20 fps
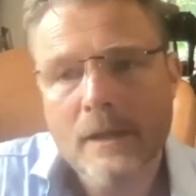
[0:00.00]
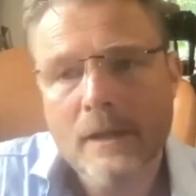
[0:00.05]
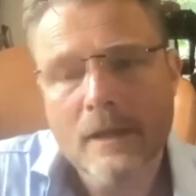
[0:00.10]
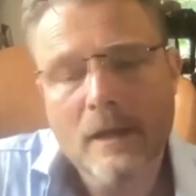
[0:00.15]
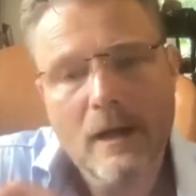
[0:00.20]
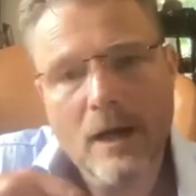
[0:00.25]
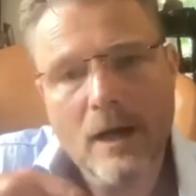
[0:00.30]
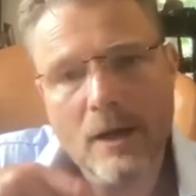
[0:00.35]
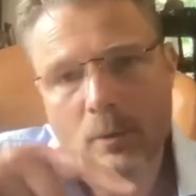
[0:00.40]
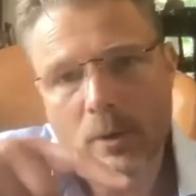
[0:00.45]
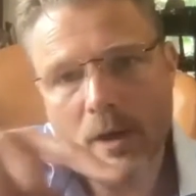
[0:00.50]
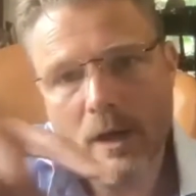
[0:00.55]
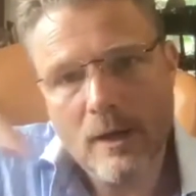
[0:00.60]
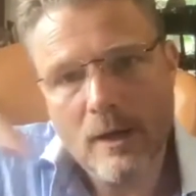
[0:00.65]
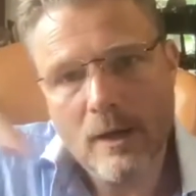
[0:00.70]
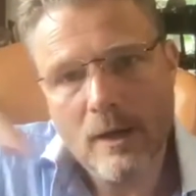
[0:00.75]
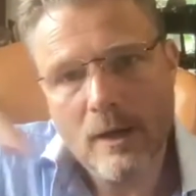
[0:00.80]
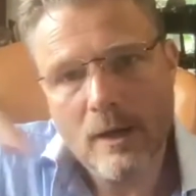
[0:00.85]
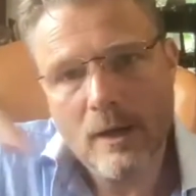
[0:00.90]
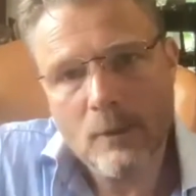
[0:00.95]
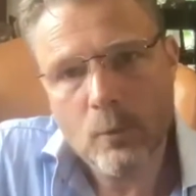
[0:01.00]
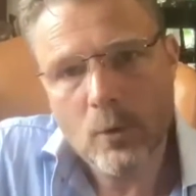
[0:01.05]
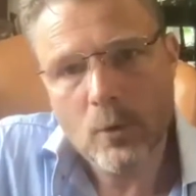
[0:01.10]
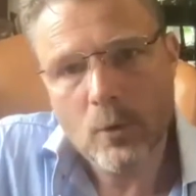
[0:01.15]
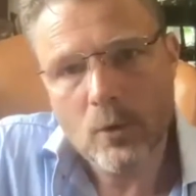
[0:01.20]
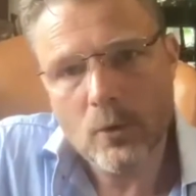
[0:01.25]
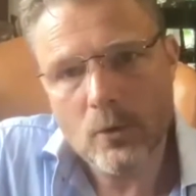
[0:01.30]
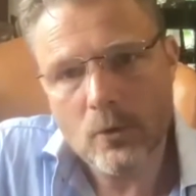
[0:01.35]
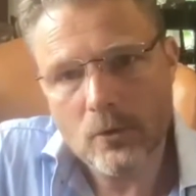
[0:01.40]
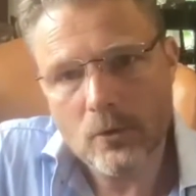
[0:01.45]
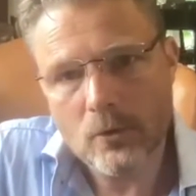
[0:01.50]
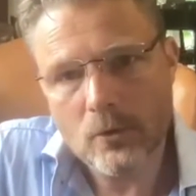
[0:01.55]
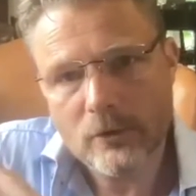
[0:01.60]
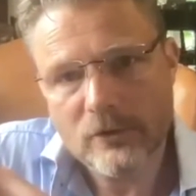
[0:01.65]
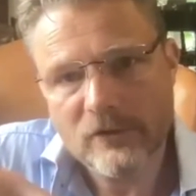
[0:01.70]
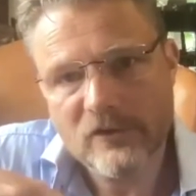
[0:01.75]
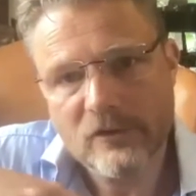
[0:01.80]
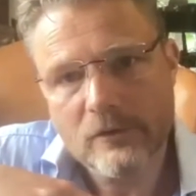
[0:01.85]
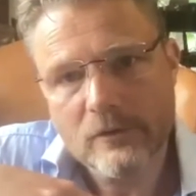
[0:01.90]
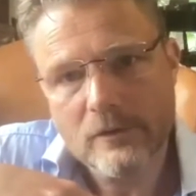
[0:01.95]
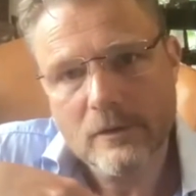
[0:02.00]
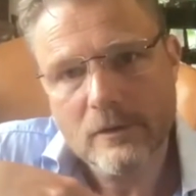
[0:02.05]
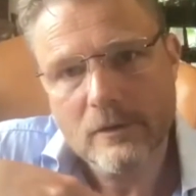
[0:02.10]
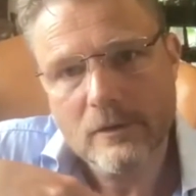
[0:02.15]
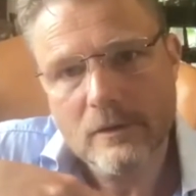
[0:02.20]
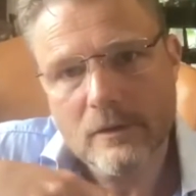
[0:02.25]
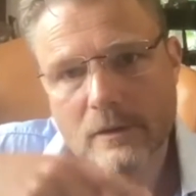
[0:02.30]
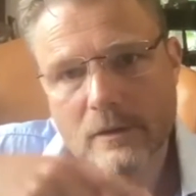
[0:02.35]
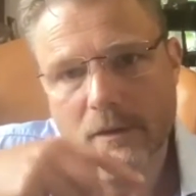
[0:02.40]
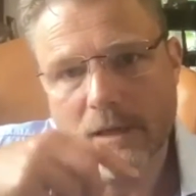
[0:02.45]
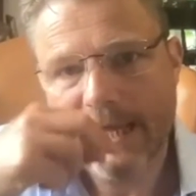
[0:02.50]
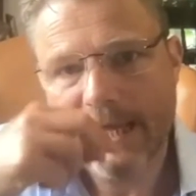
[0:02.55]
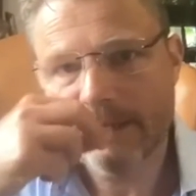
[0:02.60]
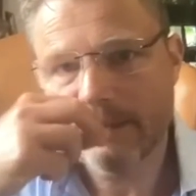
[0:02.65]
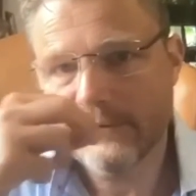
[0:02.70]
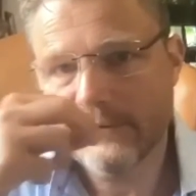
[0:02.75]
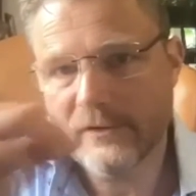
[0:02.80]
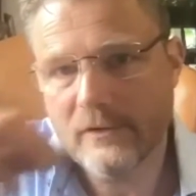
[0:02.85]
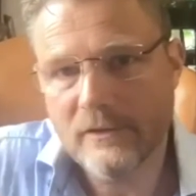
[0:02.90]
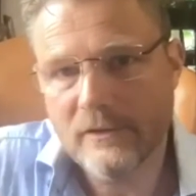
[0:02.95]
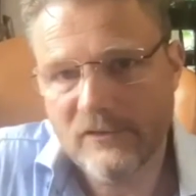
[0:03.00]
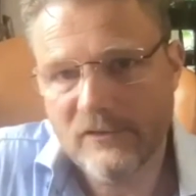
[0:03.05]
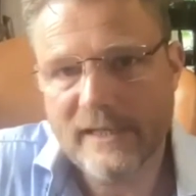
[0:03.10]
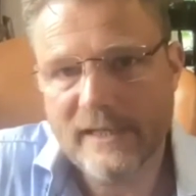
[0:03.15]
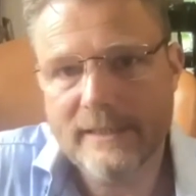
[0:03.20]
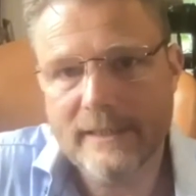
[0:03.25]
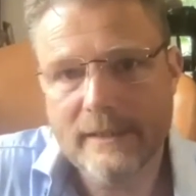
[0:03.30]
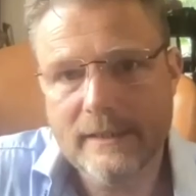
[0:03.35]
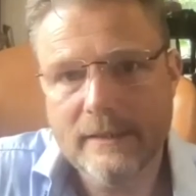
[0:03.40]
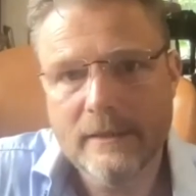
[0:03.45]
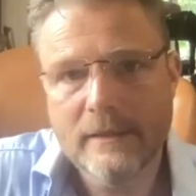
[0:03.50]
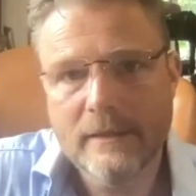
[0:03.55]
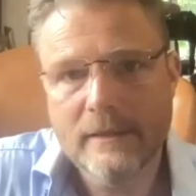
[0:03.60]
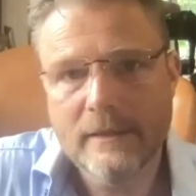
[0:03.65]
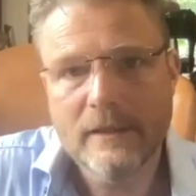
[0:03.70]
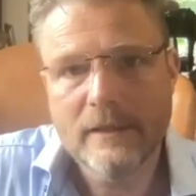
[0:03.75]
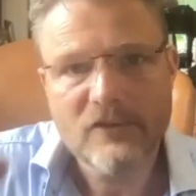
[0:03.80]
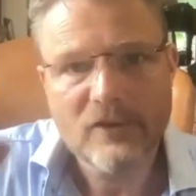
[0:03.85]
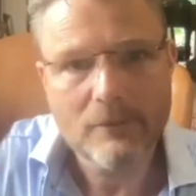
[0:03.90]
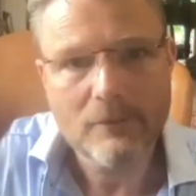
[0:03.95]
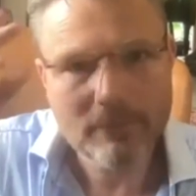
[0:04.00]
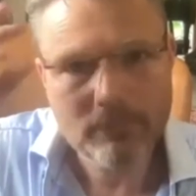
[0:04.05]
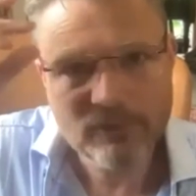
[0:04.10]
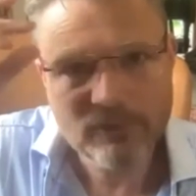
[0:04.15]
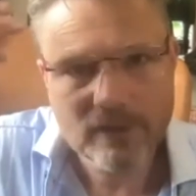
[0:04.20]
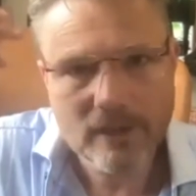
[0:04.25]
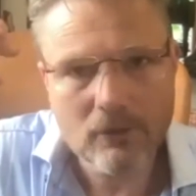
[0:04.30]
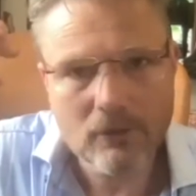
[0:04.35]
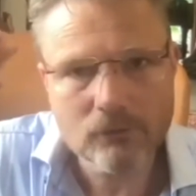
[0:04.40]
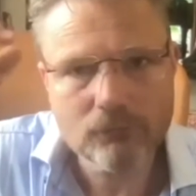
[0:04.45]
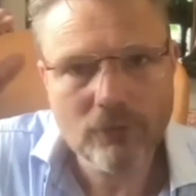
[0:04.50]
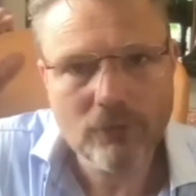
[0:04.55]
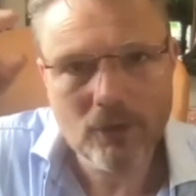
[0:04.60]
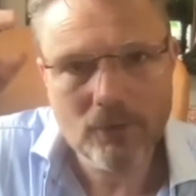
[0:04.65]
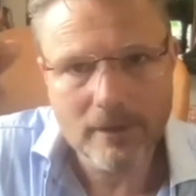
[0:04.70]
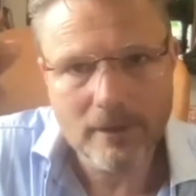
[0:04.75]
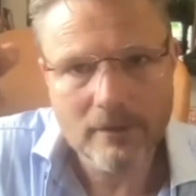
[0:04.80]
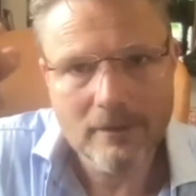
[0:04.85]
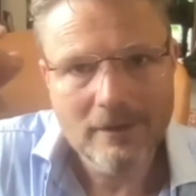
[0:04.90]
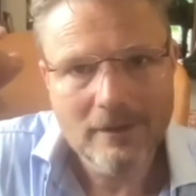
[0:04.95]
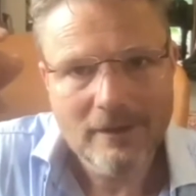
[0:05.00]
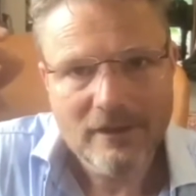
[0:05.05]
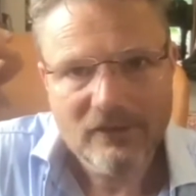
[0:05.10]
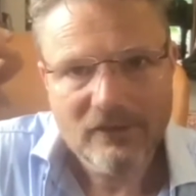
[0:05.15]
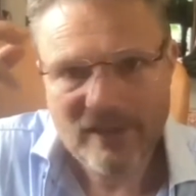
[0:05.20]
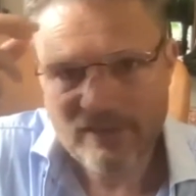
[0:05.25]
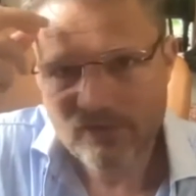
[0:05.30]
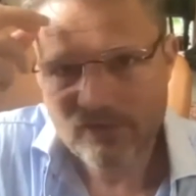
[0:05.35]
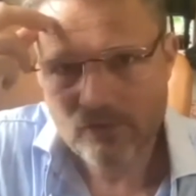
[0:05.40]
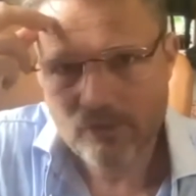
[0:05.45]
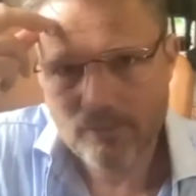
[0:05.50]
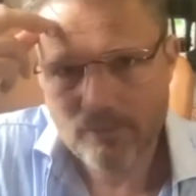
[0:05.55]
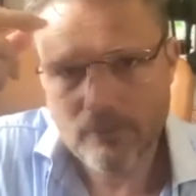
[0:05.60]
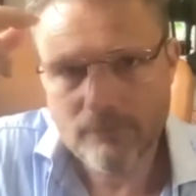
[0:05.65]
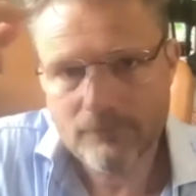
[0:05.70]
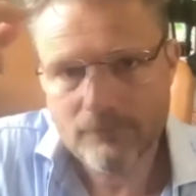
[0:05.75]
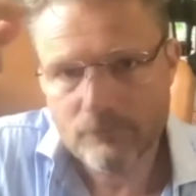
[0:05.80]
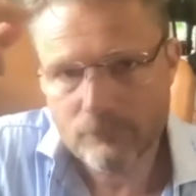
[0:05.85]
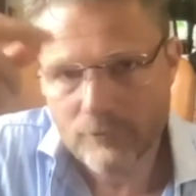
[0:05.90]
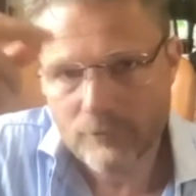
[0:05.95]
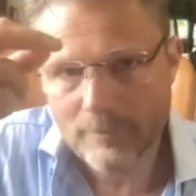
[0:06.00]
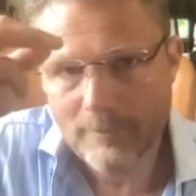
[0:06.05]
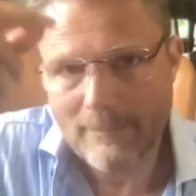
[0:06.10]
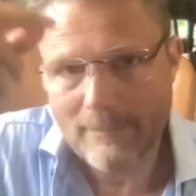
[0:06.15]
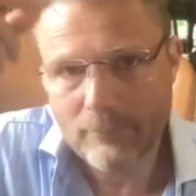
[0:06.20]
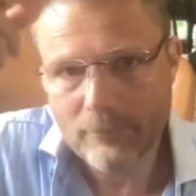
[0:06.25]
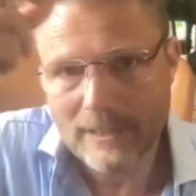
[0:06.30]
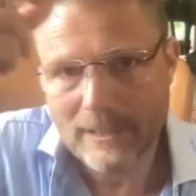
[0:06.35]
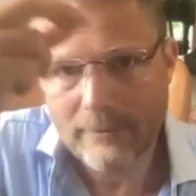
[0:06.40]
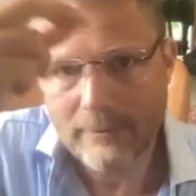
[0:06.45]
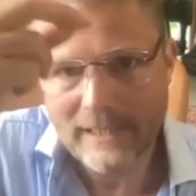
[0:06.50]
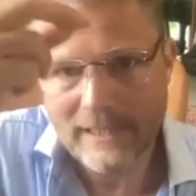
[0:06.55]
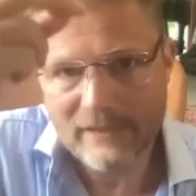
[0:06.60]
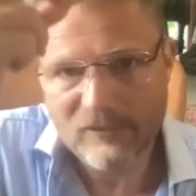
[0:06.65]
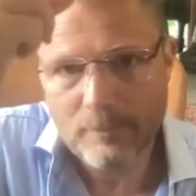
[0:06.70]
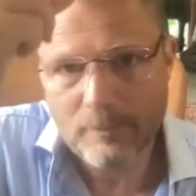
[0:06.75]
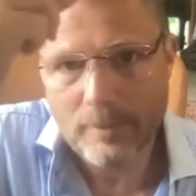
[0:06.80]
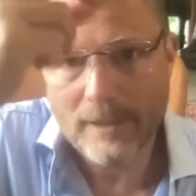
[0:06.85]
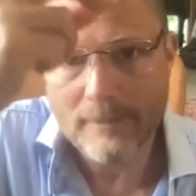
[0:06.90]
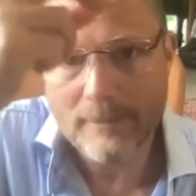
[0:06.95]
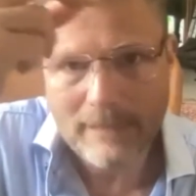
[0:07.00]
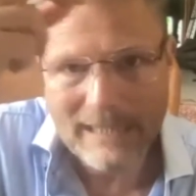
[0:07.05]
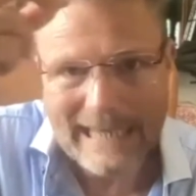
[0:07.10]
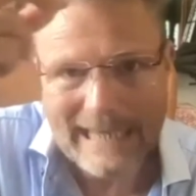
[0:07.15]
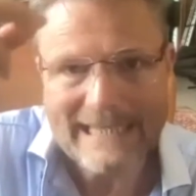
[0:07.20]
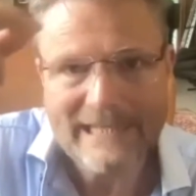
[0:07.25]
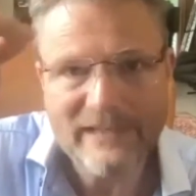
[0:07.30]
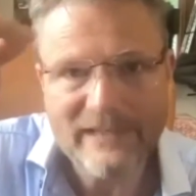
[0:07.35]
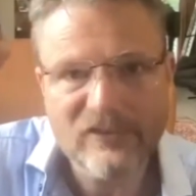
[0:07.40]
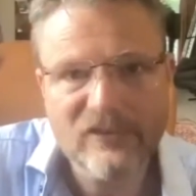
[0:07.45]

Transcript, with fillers: I, I walked and said it. So it was the old Roman system yeah. of remembering things by place